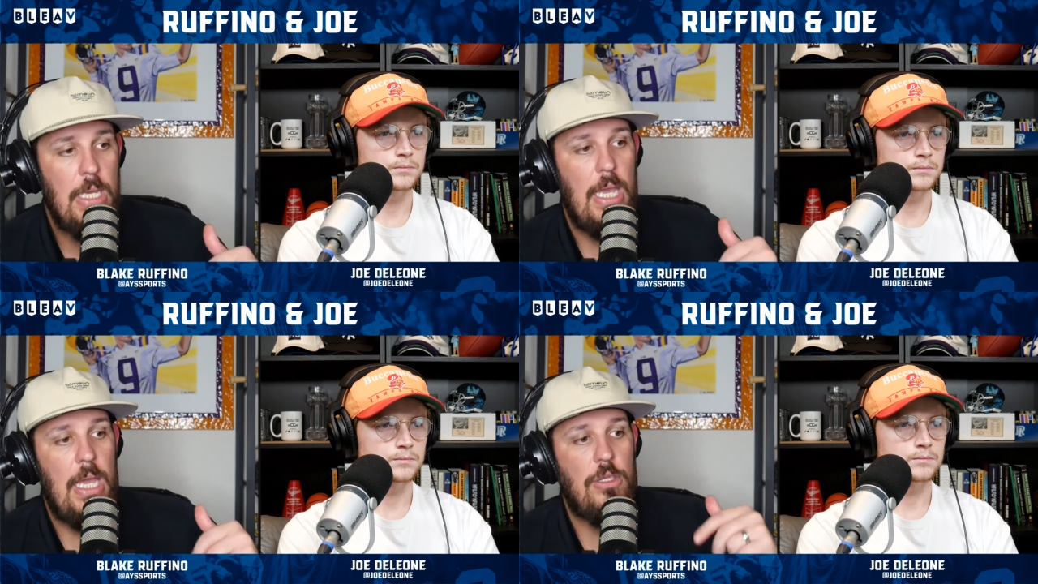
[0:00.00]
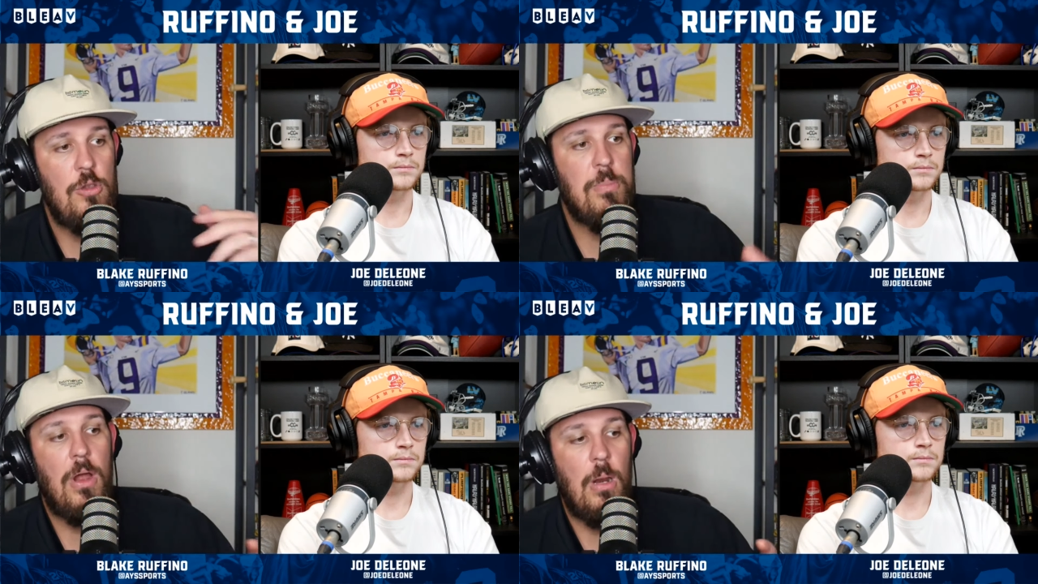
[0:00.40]
Speaker 1: and you
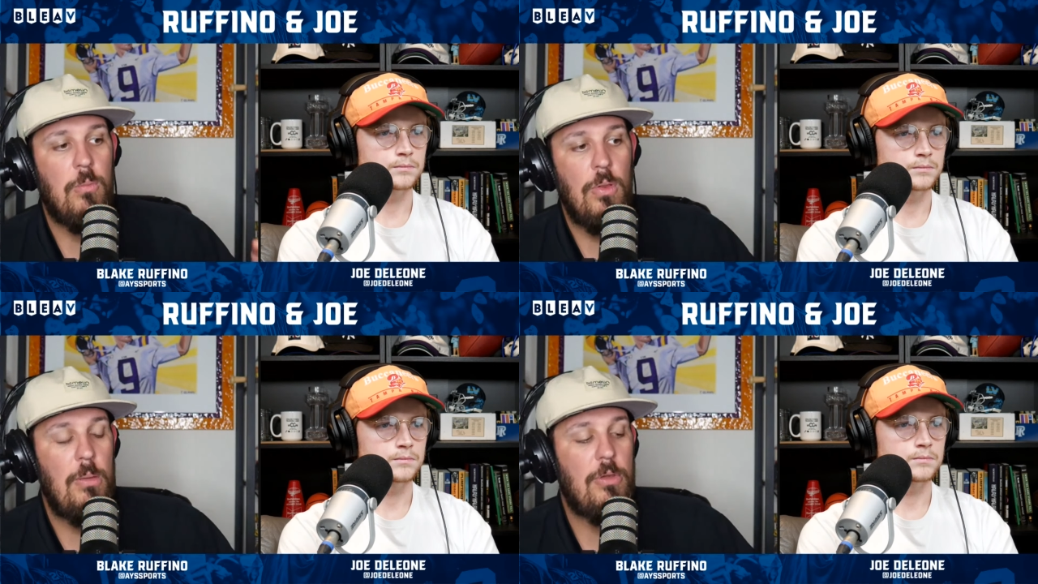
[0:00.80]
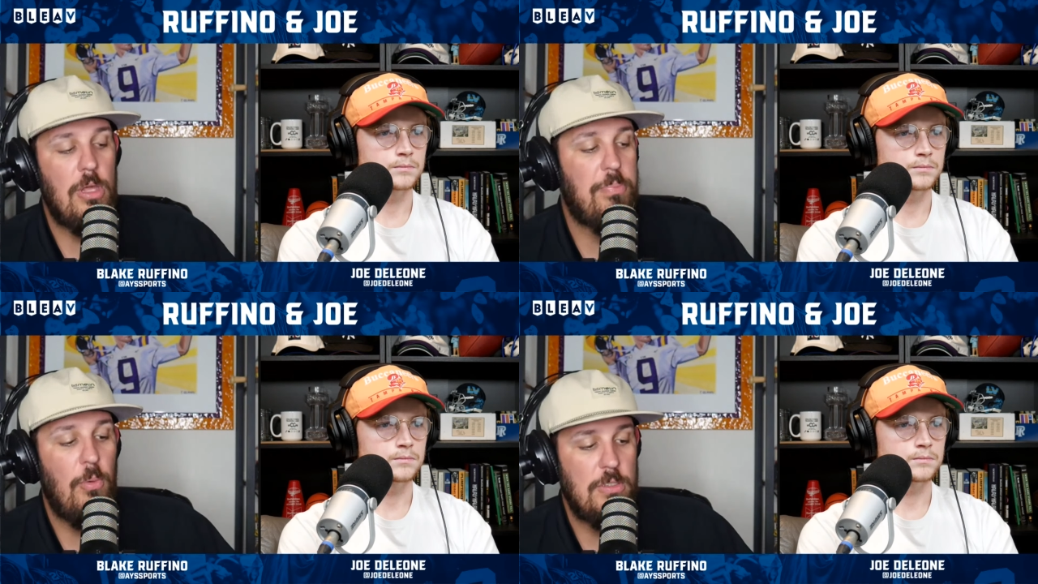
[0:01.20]
brought up really
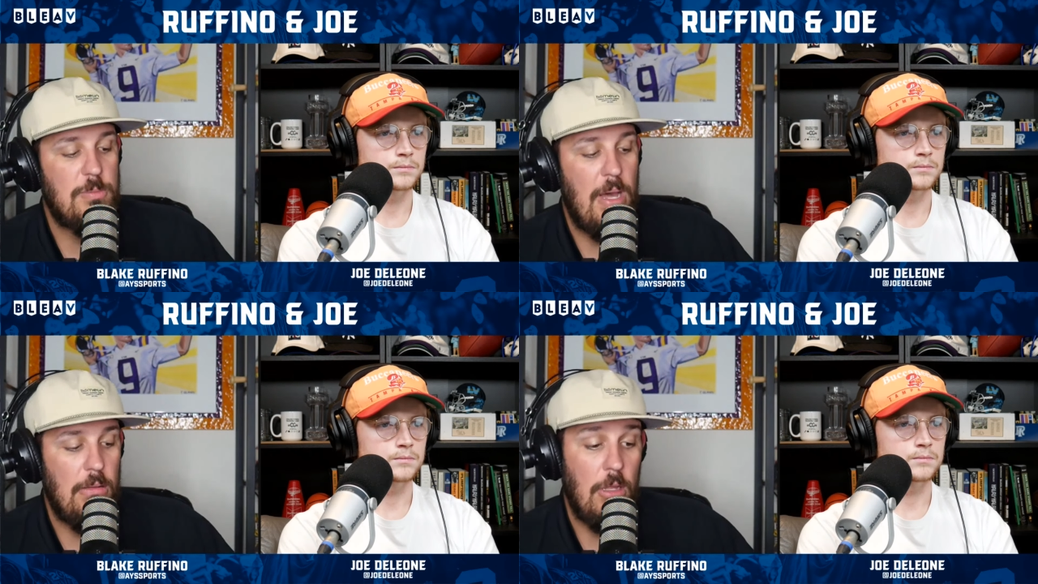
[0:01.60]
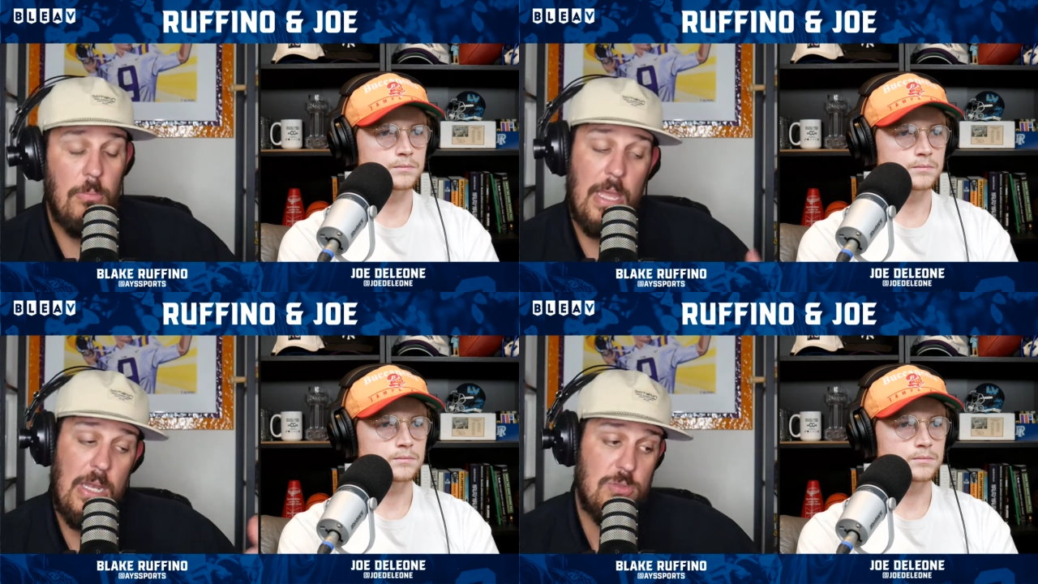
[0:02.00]
good points about, look,
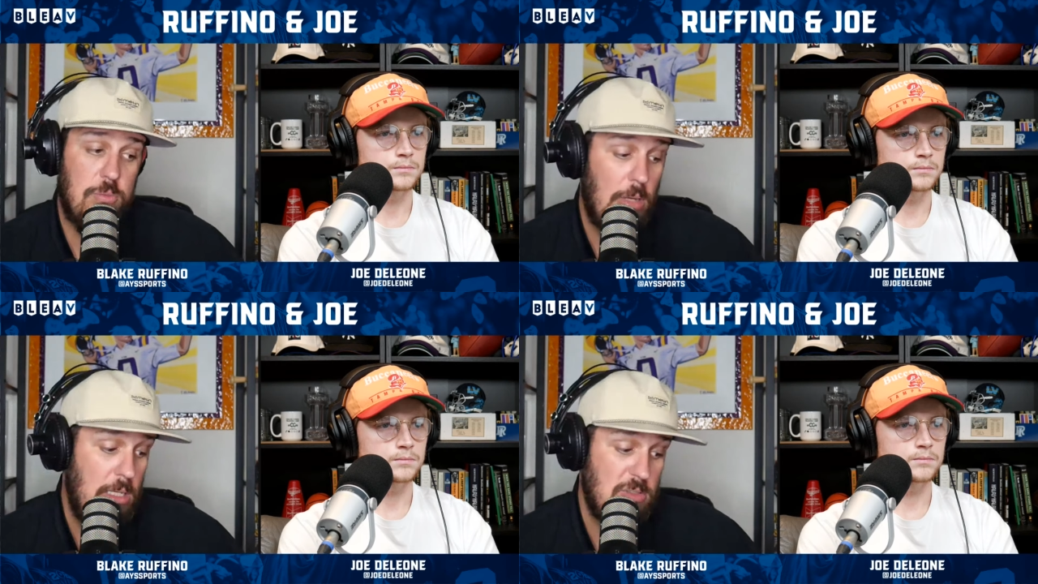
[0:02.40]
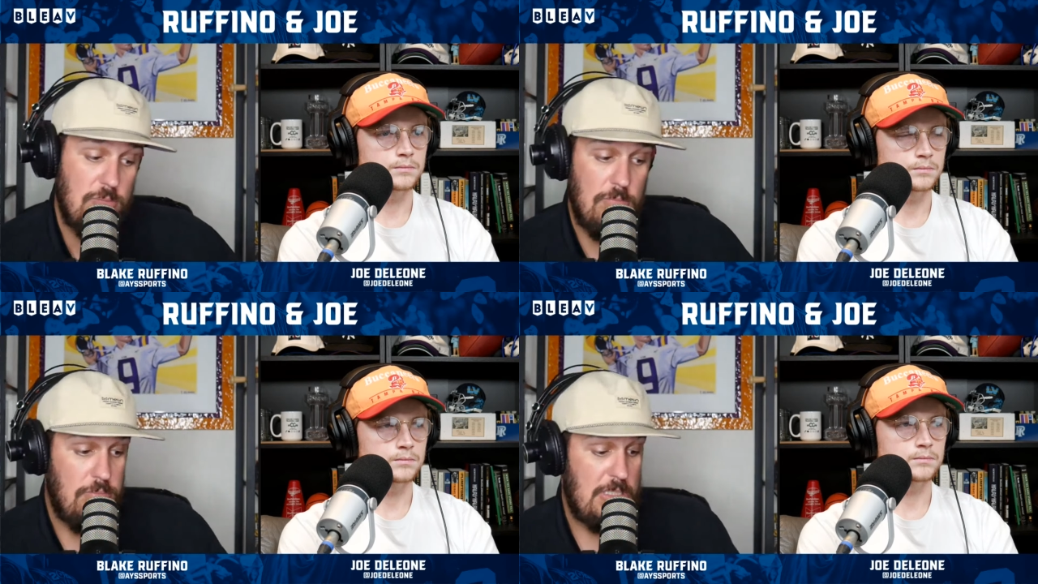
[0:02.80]
man, he's
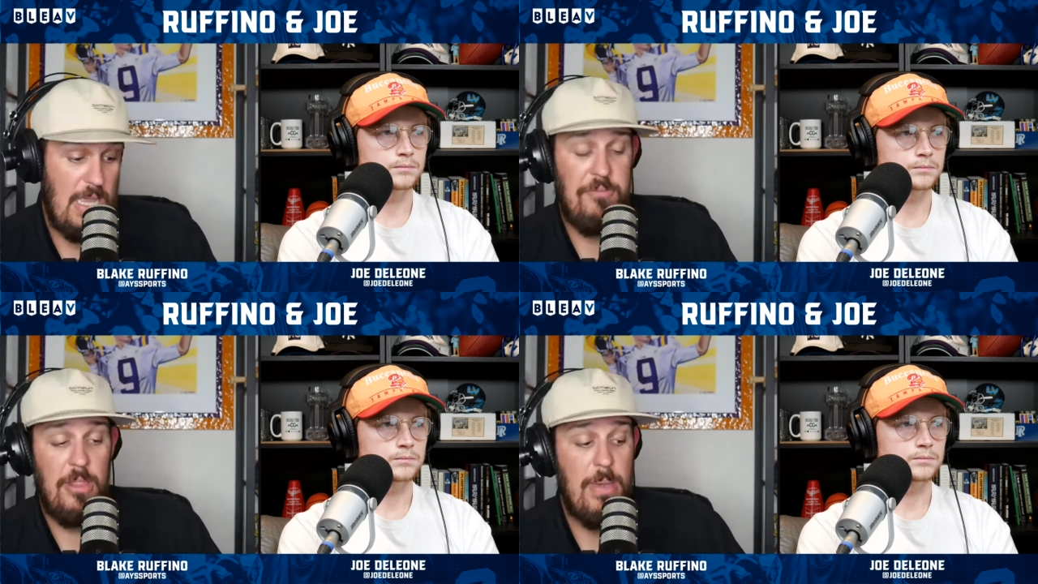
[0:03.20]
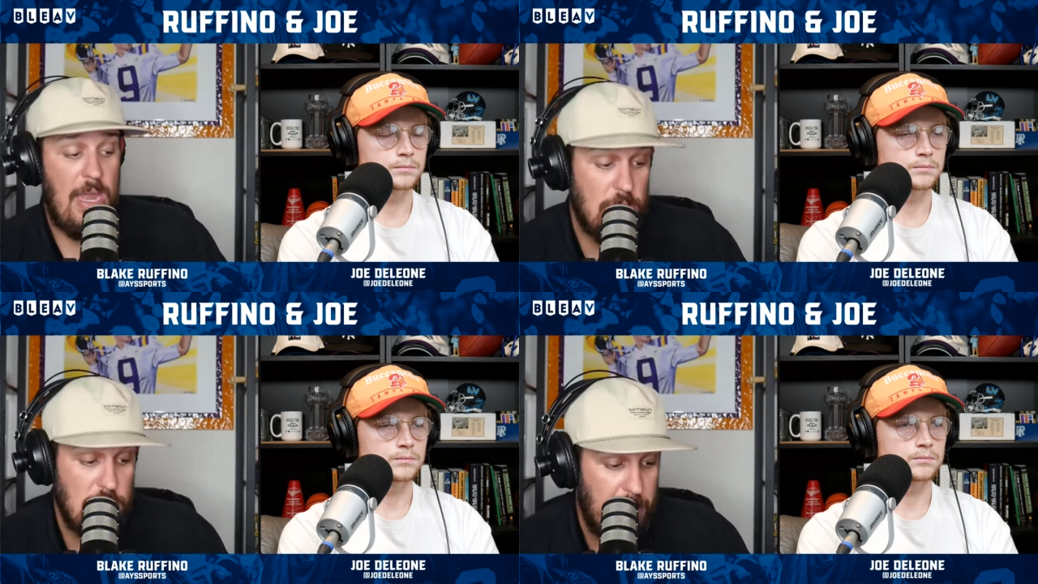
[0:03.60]
definitely
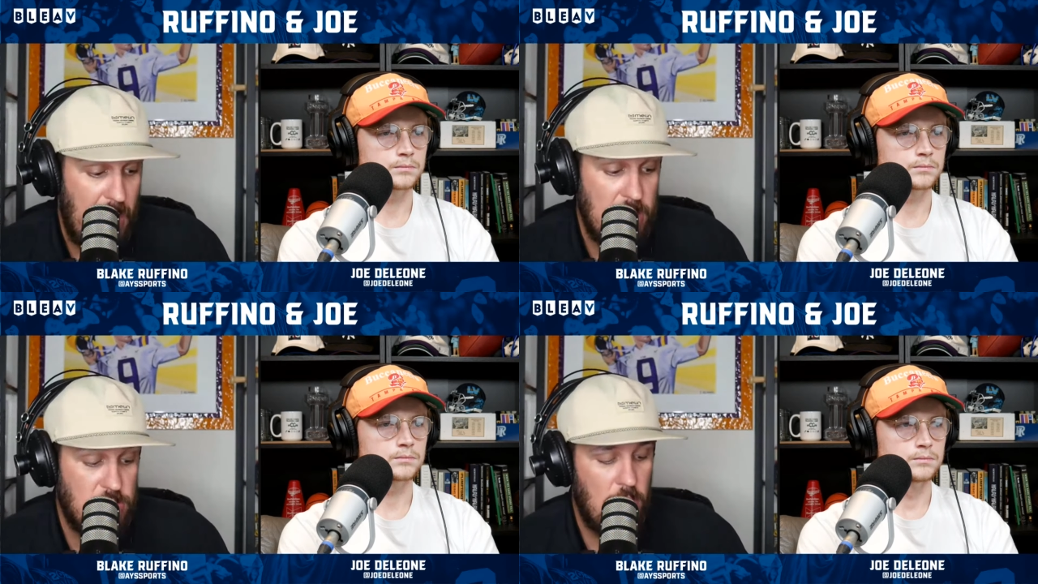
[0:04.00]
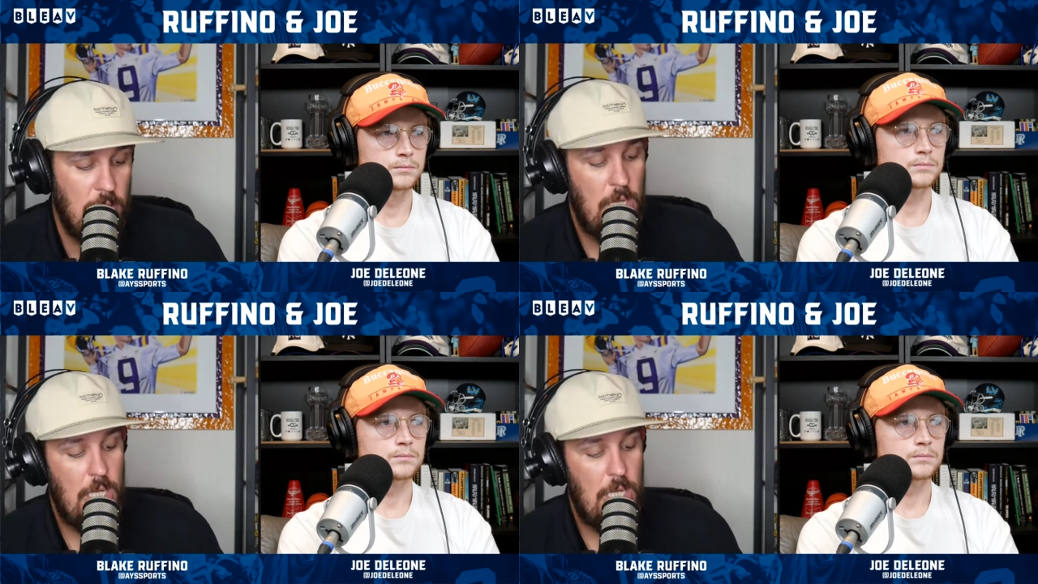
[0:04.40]
better as a passer.